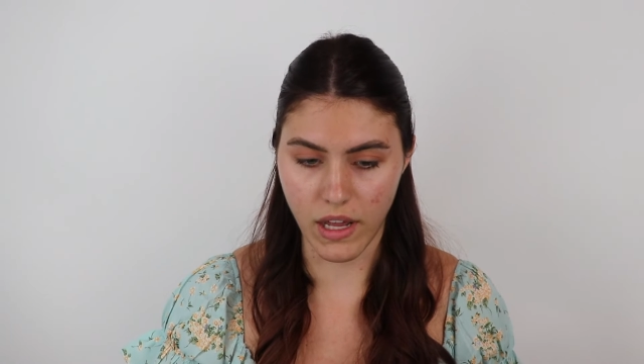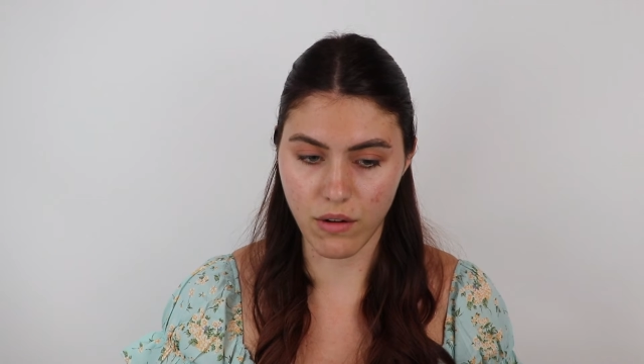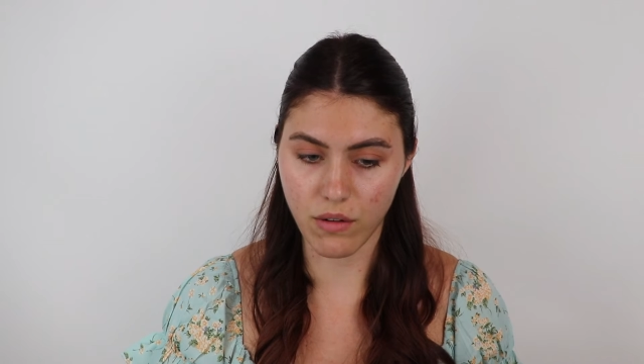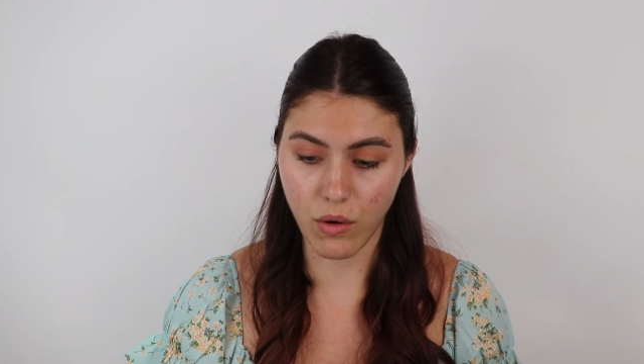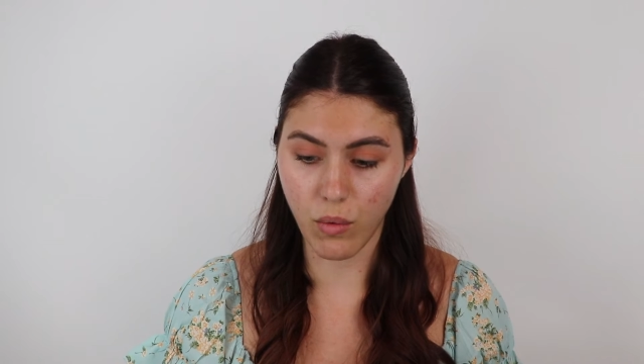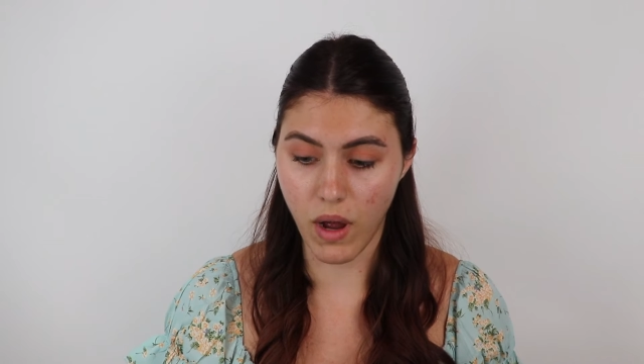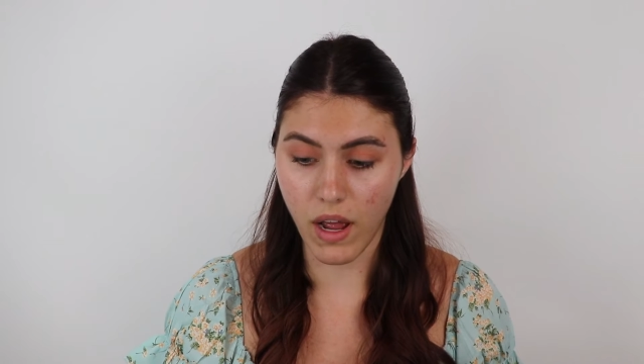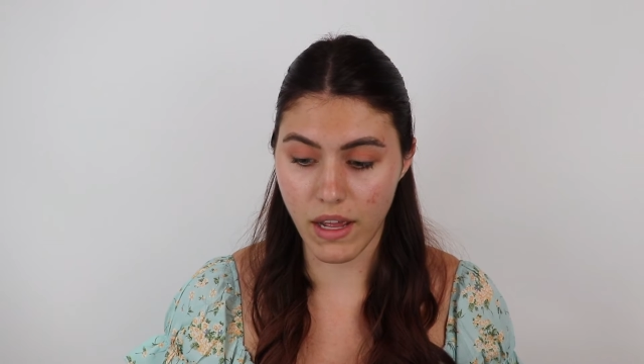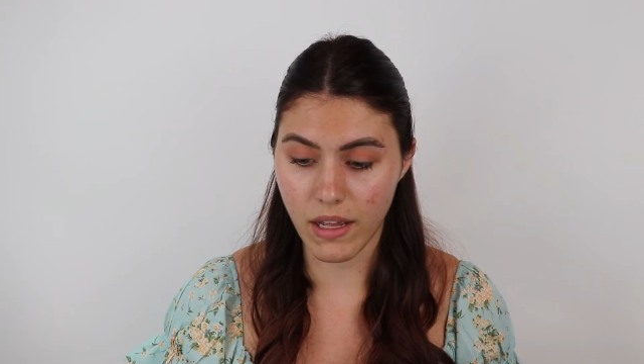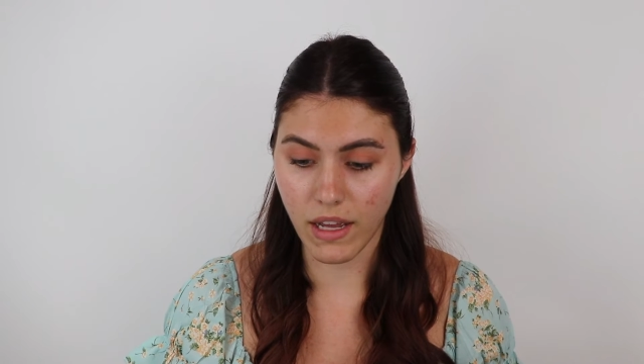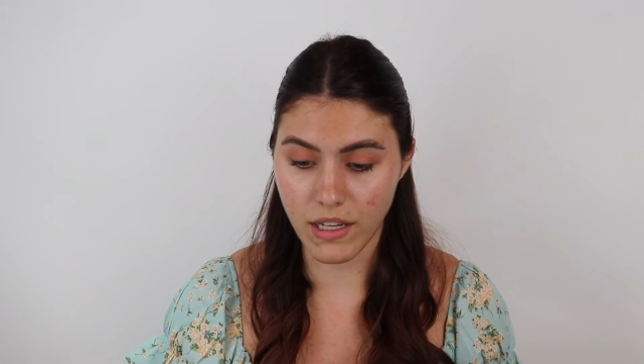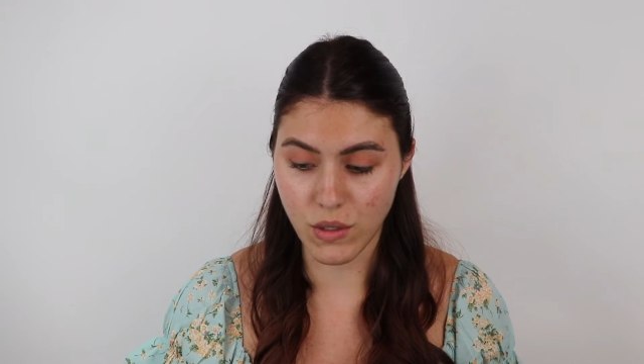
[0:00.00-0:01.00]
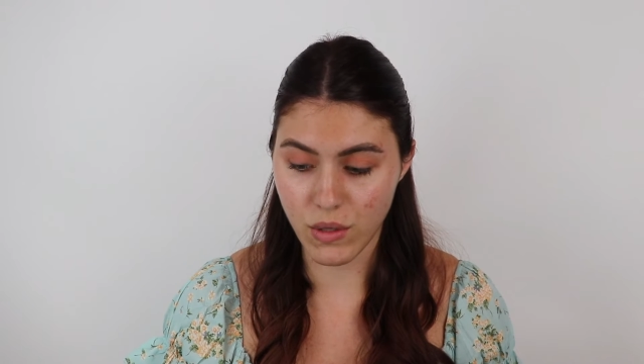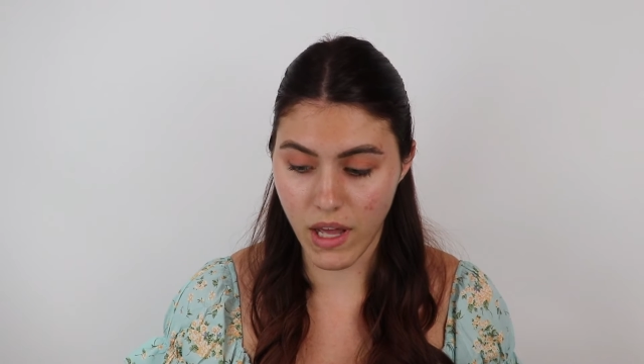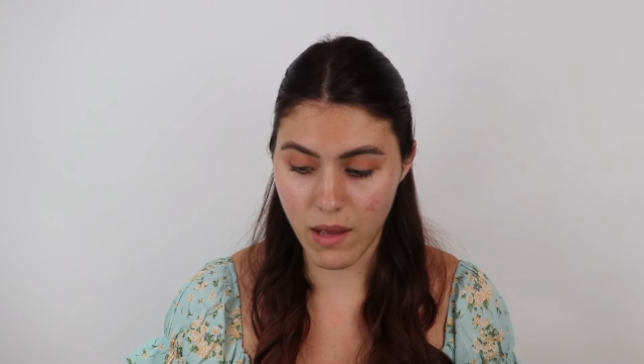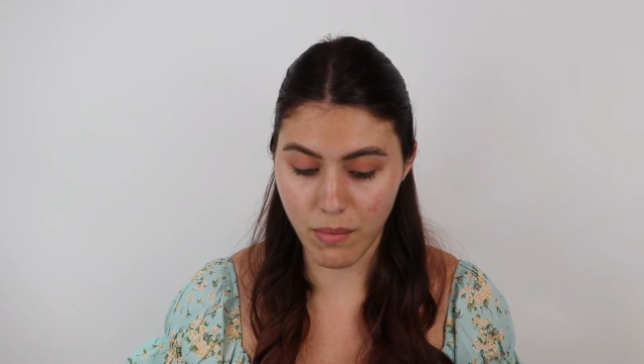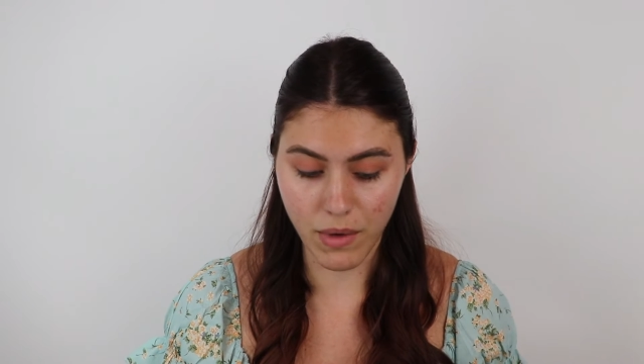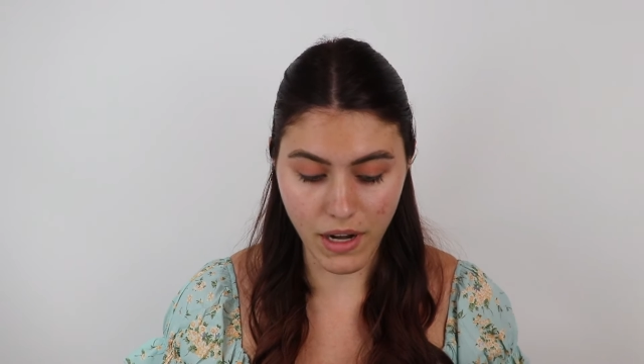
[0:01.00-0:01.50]
I don't know why I do
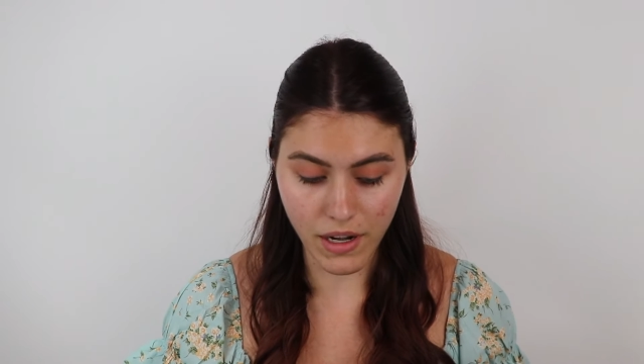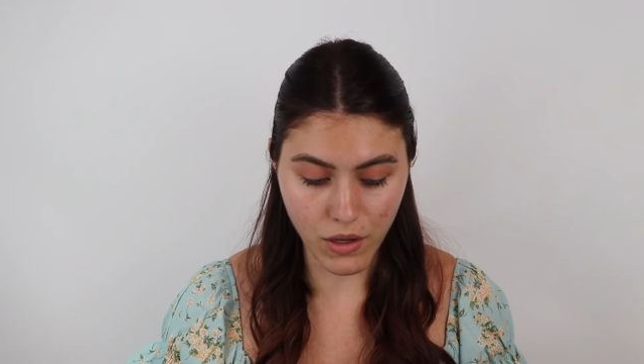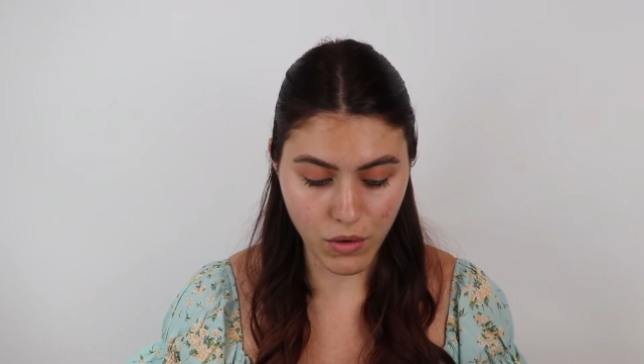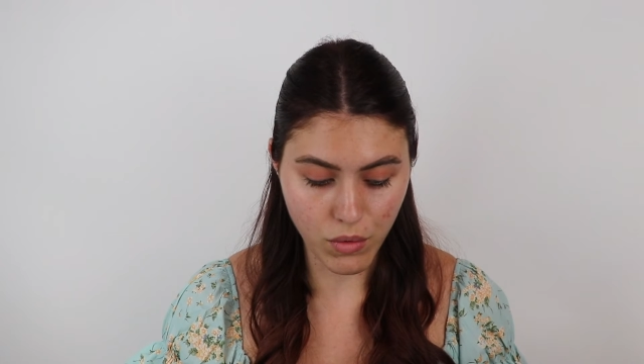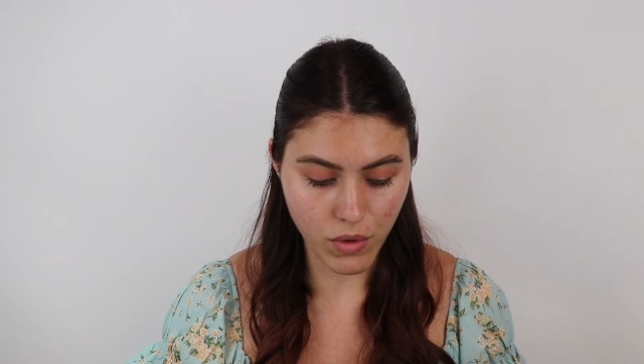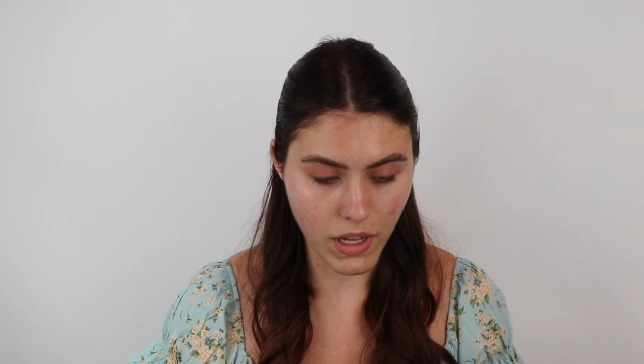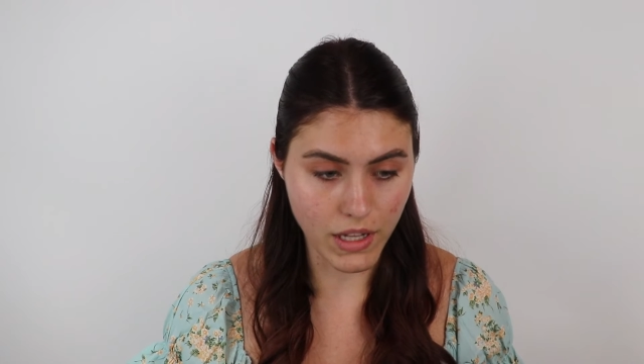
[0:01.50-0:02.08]
that, but I do.